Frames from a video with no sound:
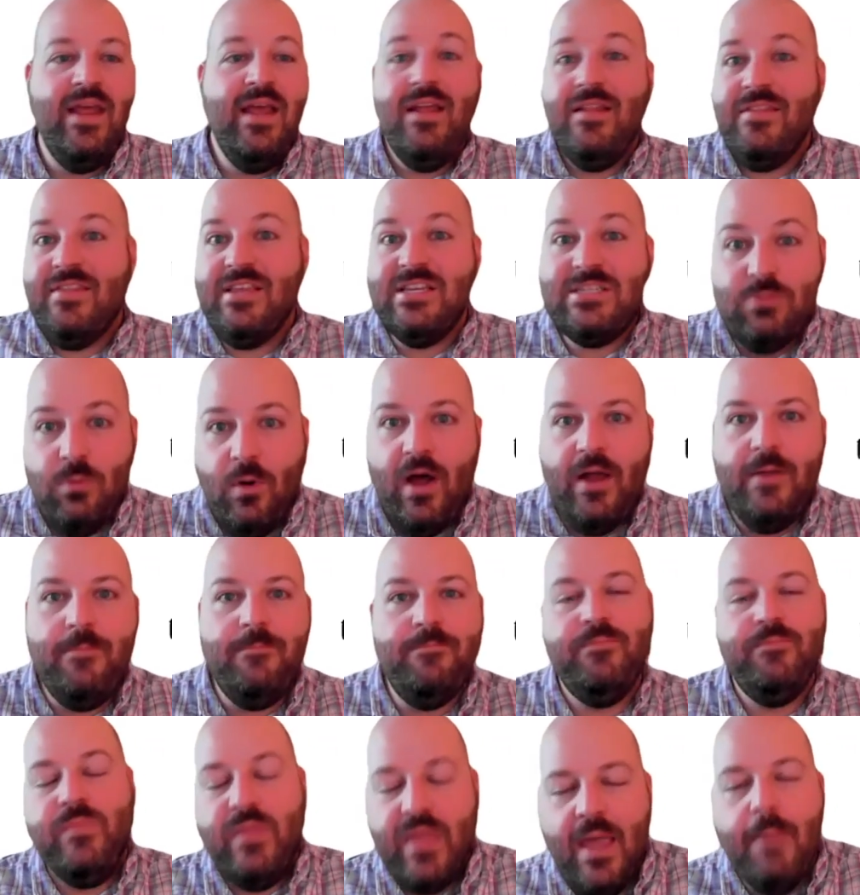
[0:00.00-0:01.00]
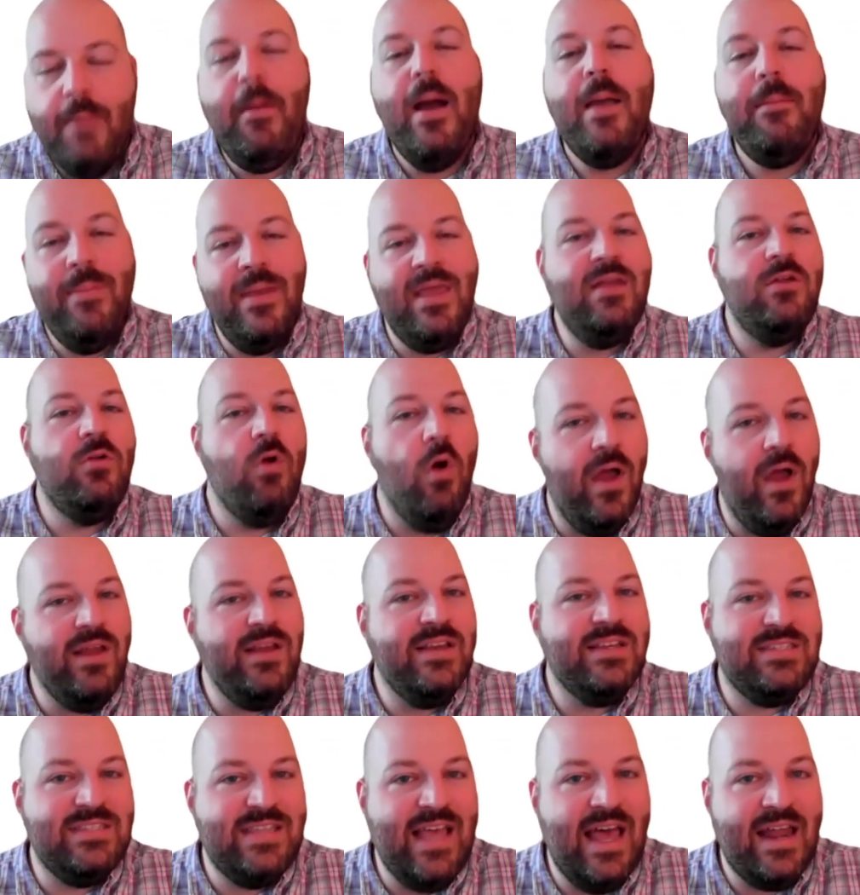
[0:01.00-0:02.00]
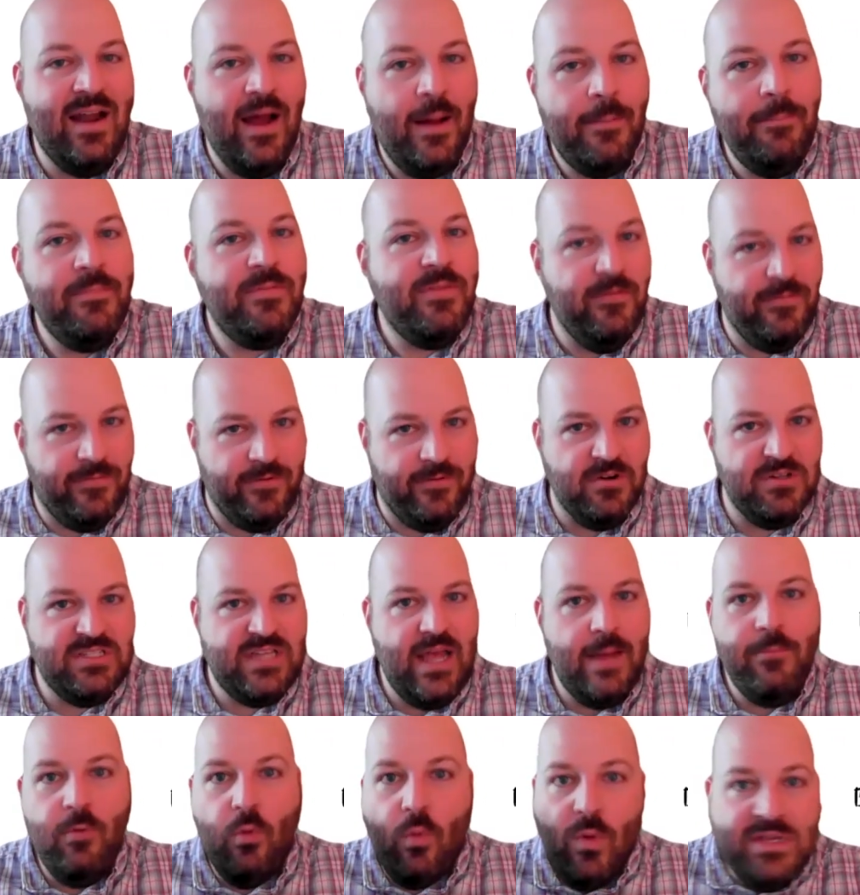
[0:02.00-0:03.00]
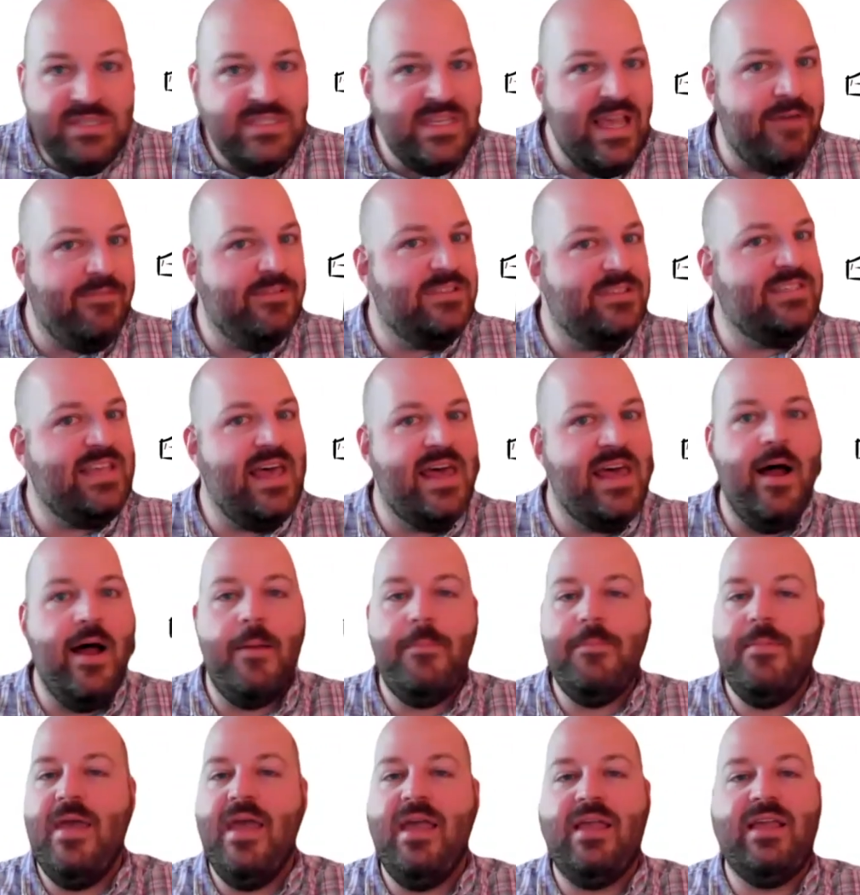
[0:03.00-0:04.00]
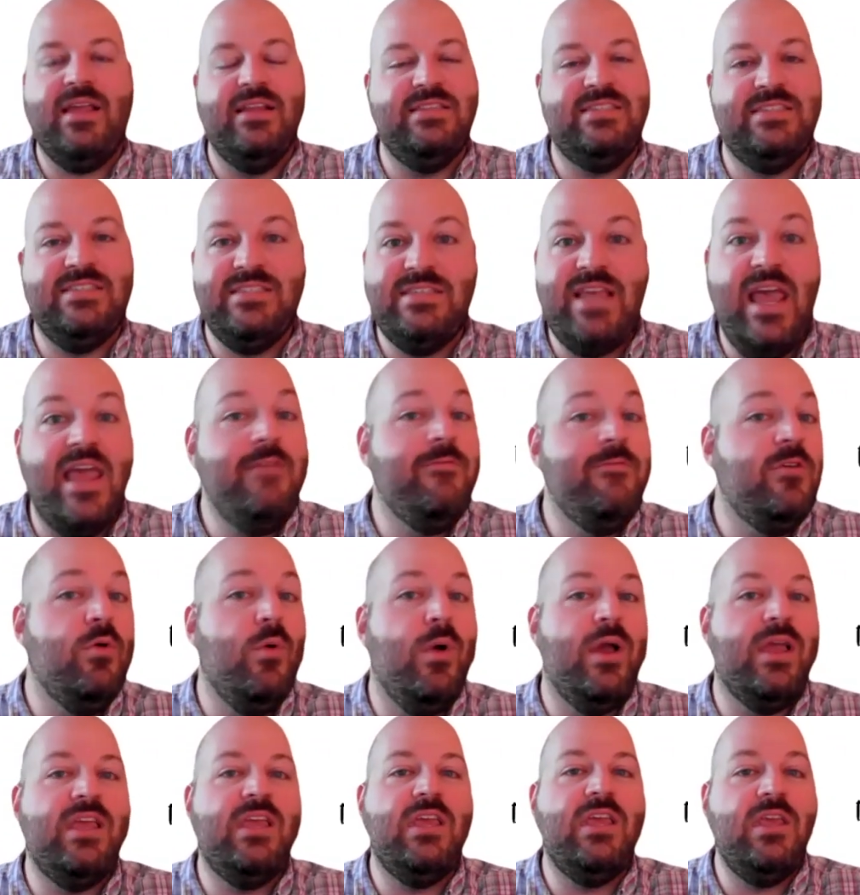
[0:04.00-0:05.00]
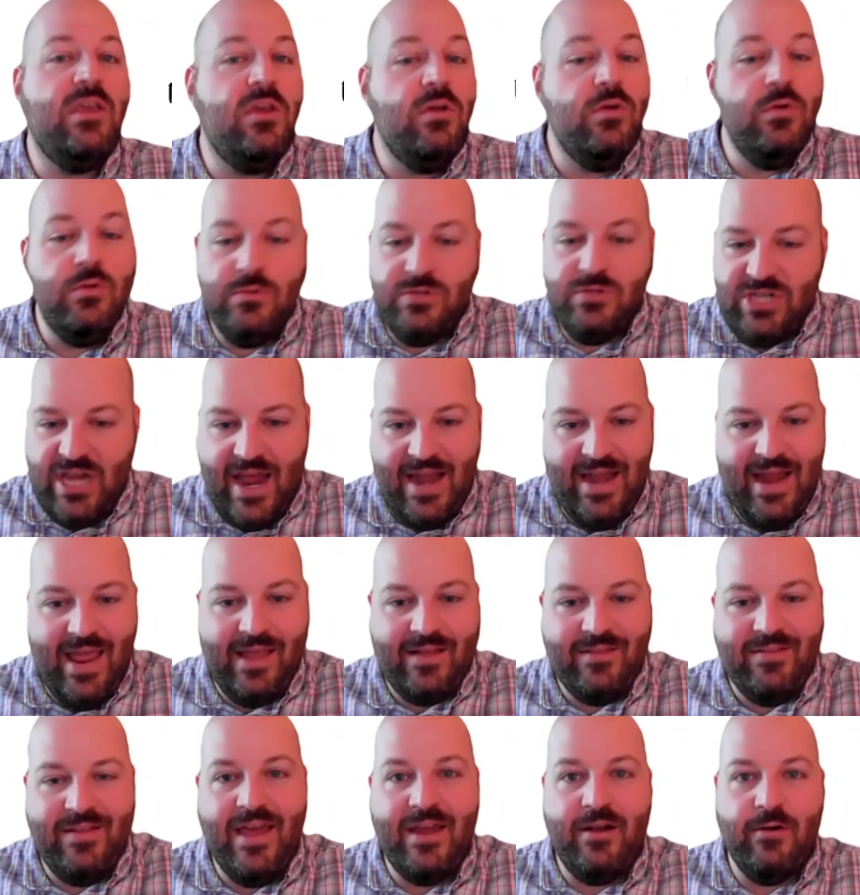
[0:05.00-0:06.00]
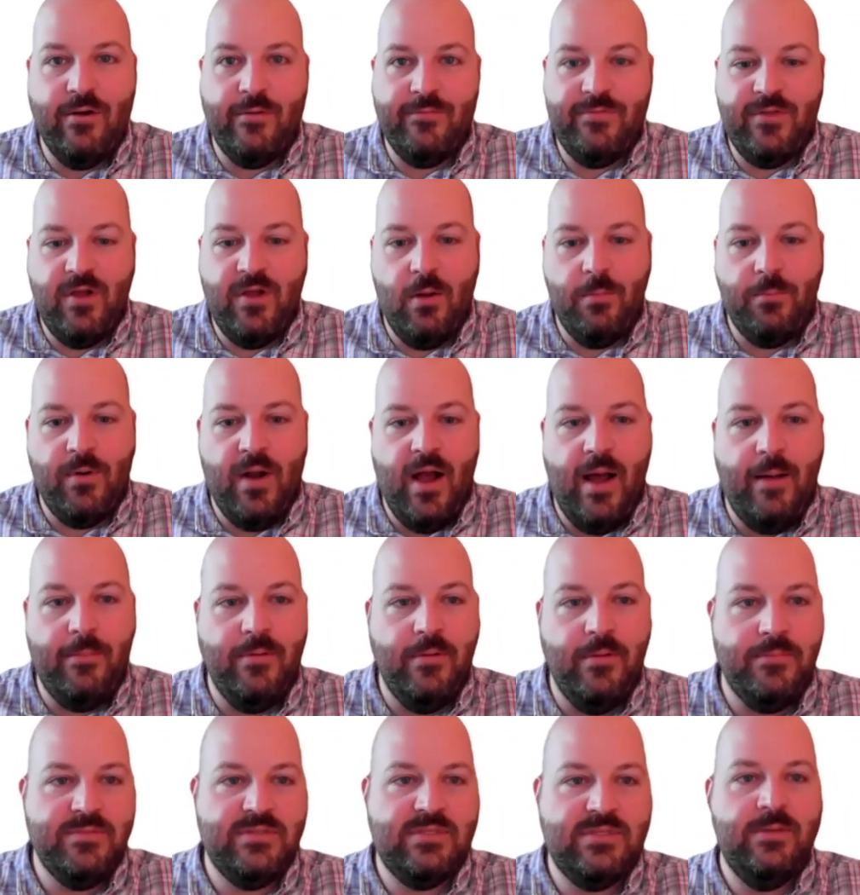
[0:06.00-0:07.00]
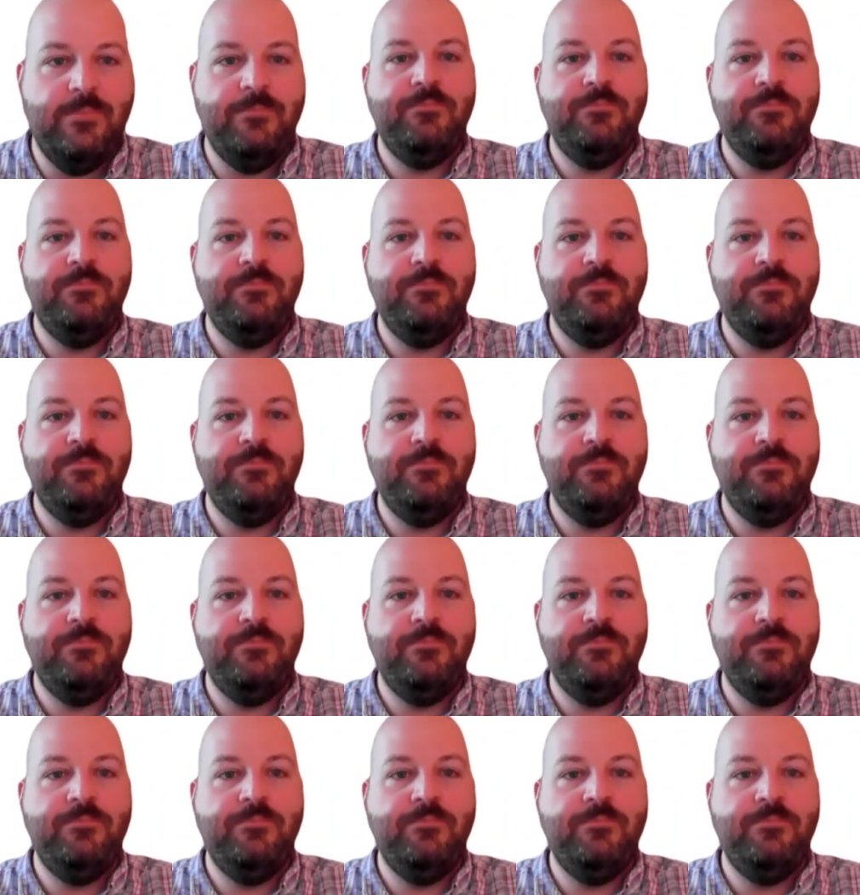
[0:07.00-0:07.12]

this one, it might be annoying to set up the first time, but once you have it set up, it can save you a huge headache later if there are problems.